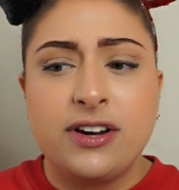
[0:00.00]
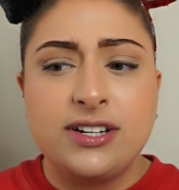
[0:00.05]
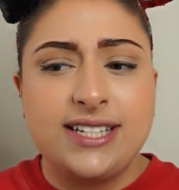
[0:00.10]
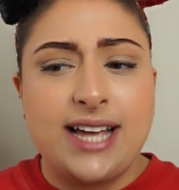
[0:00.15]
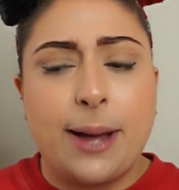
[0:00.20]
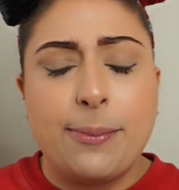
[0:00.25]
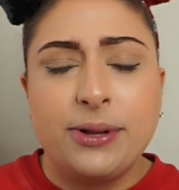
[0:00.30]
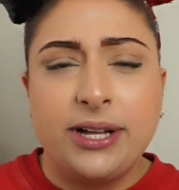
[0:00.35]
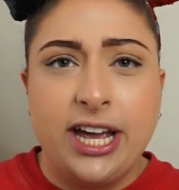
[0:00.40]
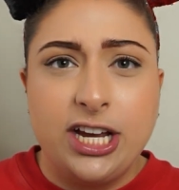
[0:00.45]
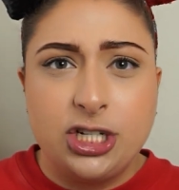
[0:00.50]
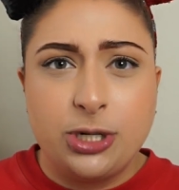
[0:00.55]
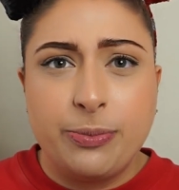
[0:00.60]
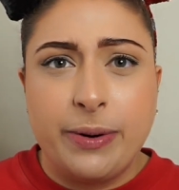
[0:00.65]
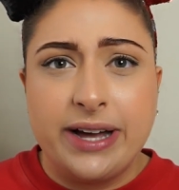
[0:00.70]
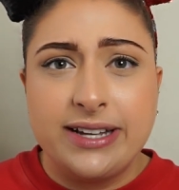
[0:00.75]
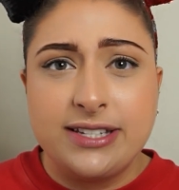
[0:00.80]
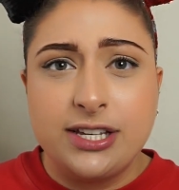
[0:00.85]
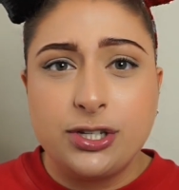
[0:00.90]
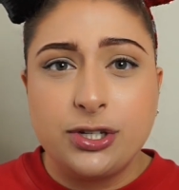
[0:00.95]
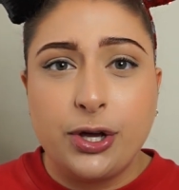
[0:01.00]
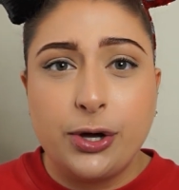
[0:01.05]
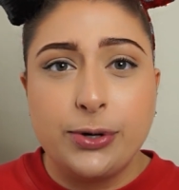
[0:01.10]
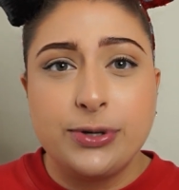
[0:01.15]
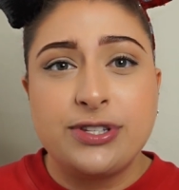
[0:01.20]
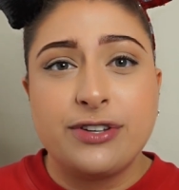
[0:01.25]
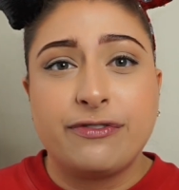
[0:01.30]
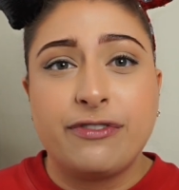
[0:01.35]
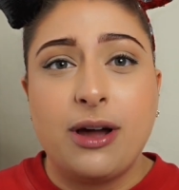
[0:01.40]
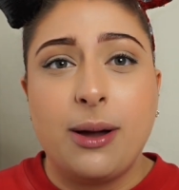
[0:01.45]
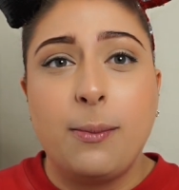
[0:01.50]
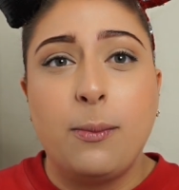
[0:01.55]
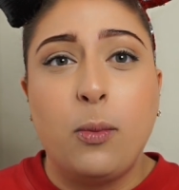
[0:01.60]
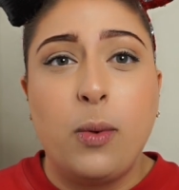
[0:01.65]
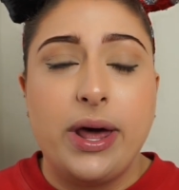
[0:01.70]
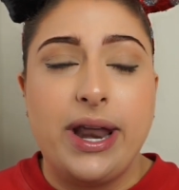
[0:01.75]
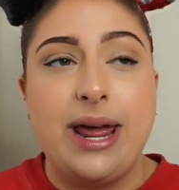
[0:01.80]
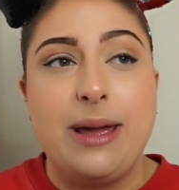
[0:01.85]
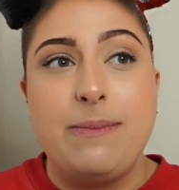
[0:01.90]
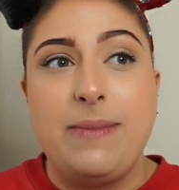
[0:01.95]
as the application process goes from
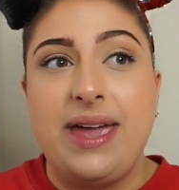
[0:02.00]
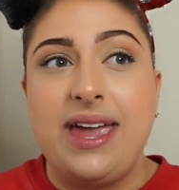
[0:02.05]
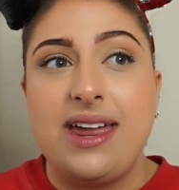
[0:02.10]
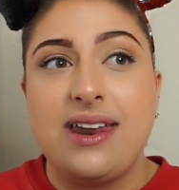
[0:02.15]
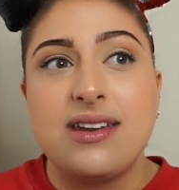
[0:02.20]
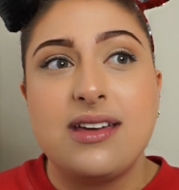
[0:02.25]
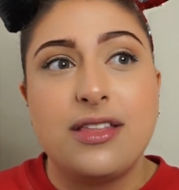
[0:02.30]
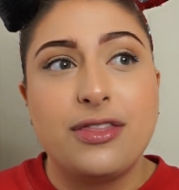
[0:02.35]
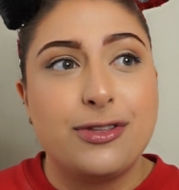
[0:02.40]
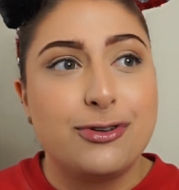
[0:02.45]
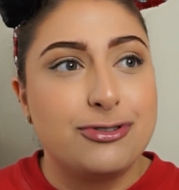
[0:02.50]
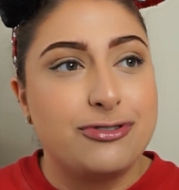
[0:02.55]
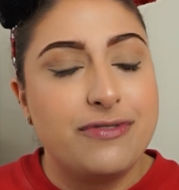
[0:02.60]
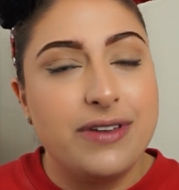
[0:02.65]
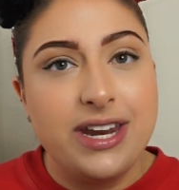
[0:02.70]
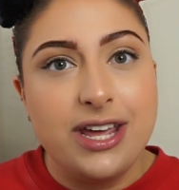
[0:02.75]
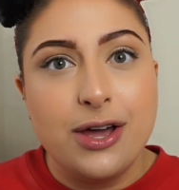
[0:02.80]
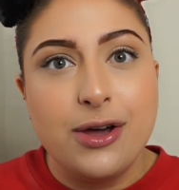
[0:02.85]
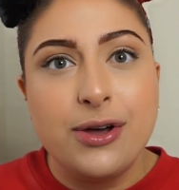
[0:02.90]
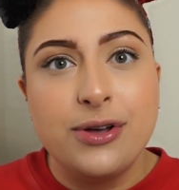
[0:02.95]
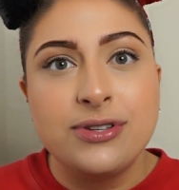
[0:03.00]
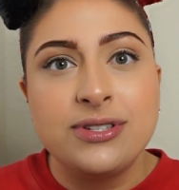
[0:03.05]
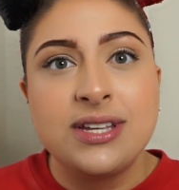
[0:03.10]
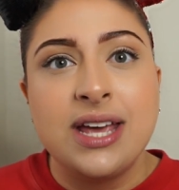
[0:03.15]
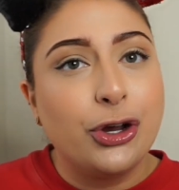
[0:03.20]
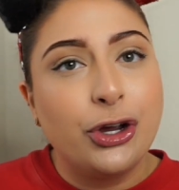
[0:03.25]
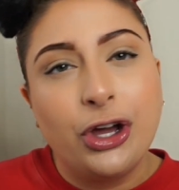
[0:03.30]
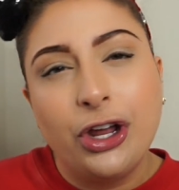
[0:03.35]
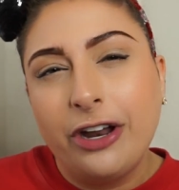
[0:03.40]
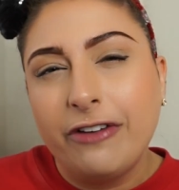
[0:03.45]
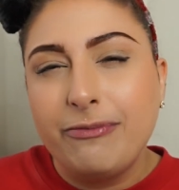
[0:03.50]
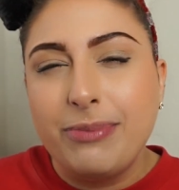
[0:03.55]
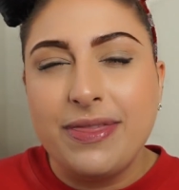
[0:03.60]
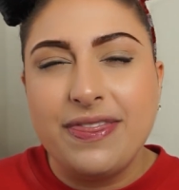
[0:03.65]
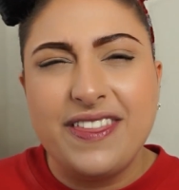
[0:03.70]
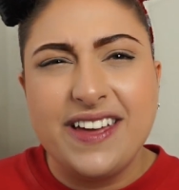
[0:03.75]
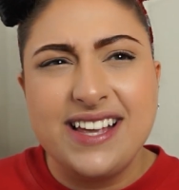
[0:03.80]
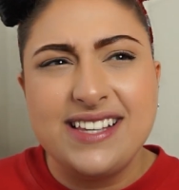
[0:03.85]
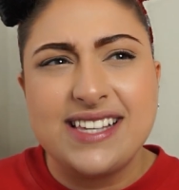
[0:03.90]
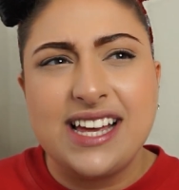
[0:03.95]
when I made those videos. There could have been
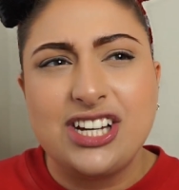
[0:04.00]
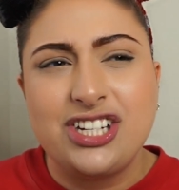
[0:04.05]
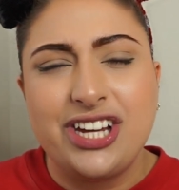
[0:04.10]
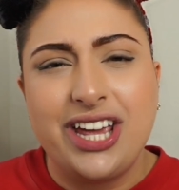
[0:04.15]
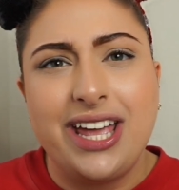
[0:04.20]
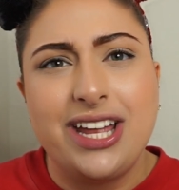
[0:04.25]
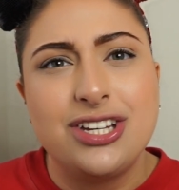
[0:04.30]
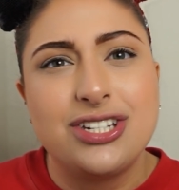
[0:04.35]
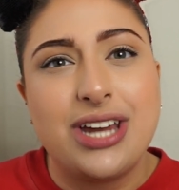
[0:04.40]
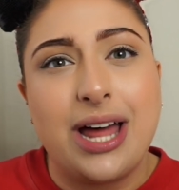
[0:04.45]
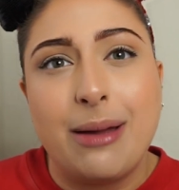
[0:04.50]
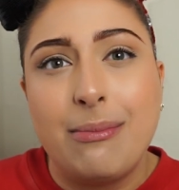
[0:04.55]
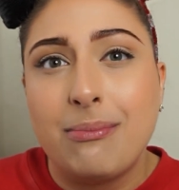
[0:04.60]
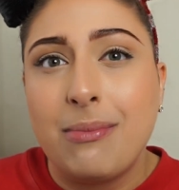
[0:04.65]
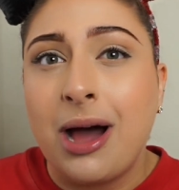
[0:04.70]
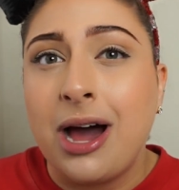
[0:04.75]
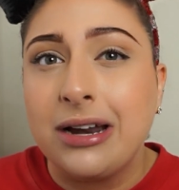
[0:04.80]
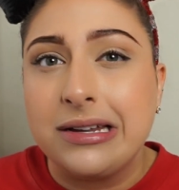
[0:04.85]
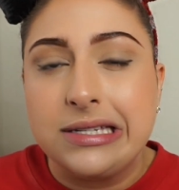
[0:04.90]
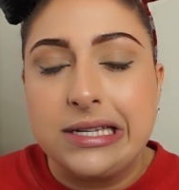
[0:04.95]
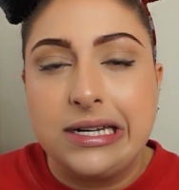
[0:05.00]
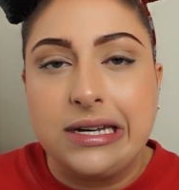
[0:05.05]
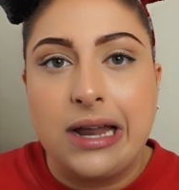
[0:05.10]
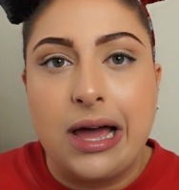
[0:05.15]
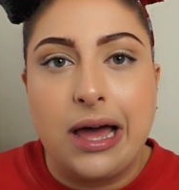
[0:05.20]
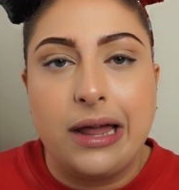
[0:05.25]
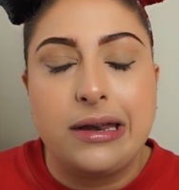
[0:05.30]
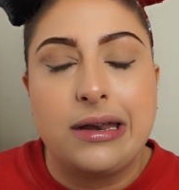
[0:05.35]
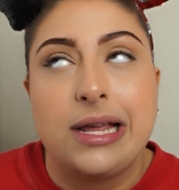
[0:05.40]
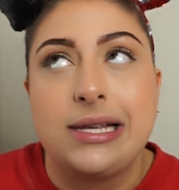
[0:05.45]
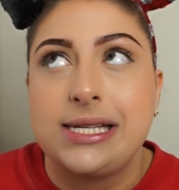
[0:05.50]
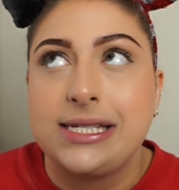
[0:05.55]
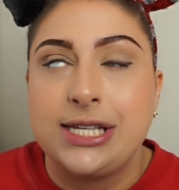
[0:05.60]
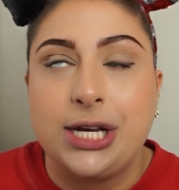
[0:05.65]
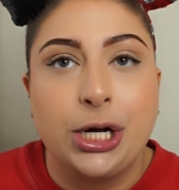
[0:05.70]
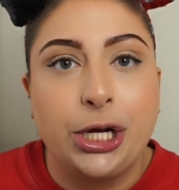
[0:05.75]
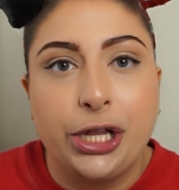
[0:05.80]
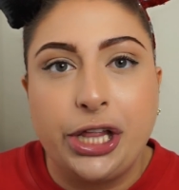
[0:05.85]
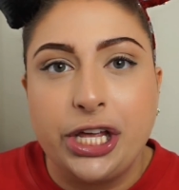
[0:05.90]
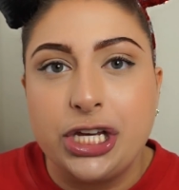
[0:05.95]
things that changed. I'm honestly not
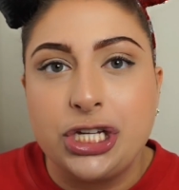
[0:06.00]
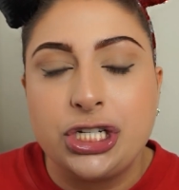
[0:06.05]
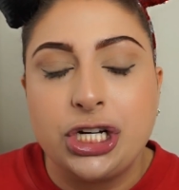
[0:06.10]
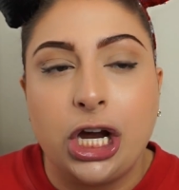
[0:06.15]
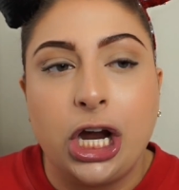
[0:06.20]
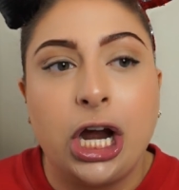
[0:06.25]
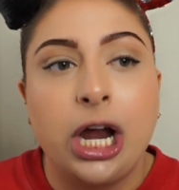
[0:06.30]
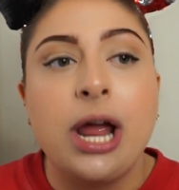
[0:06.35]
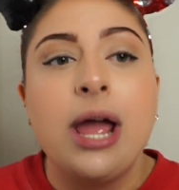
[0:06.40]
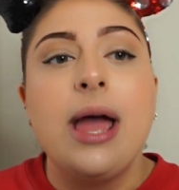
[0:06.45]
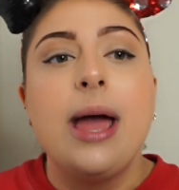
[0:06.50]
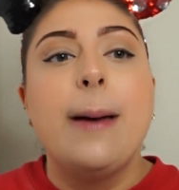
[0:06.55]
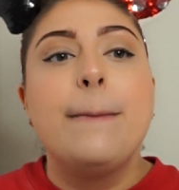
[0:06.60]
necessarily sure.